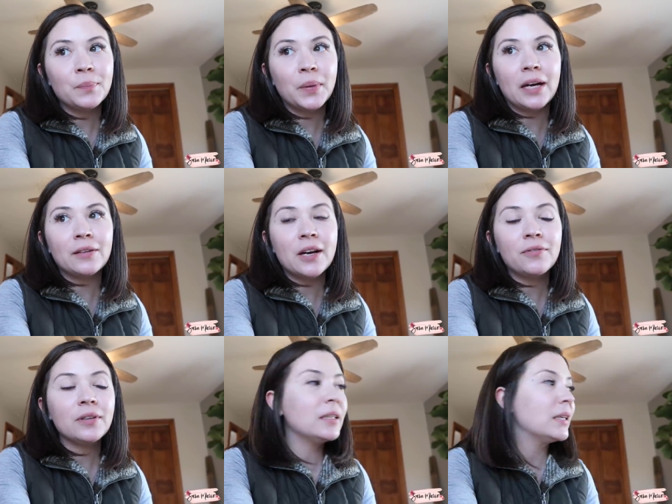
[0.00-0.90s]
but I'll
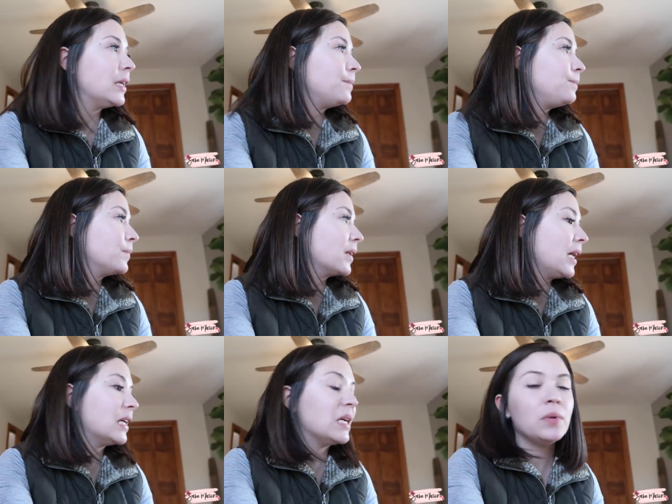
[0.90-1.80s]
definitely
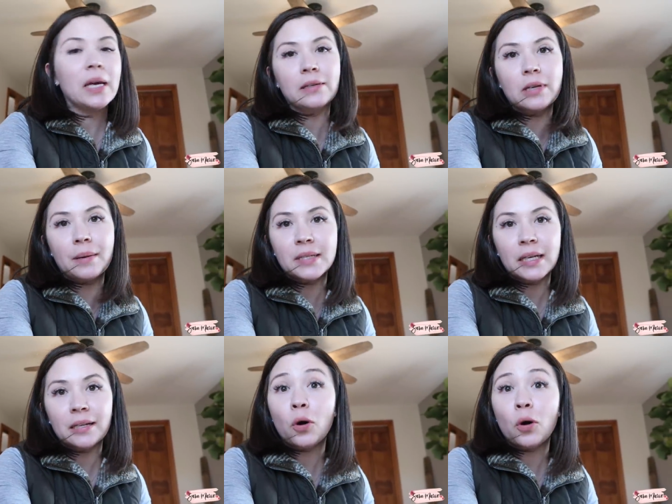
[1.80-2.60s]
kind of keep you guys updated.